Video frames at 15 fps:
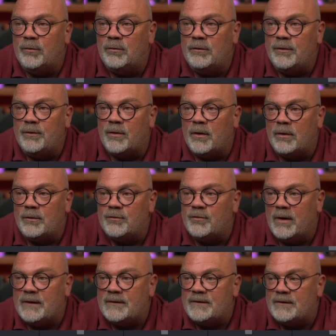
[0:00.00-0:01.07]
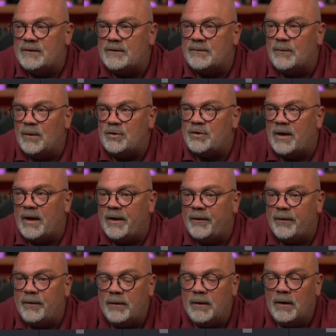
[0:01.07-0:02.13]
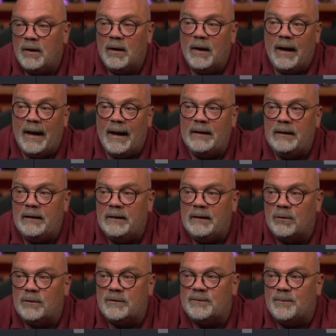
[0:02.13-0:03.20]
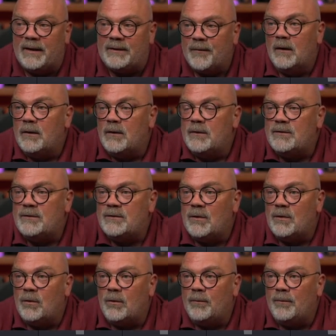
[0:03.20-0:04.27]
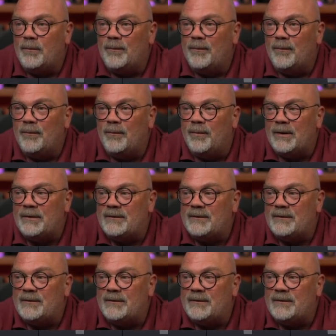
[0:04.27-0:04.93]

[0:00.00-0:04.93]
the contrast is much higher, and it looks better. So, but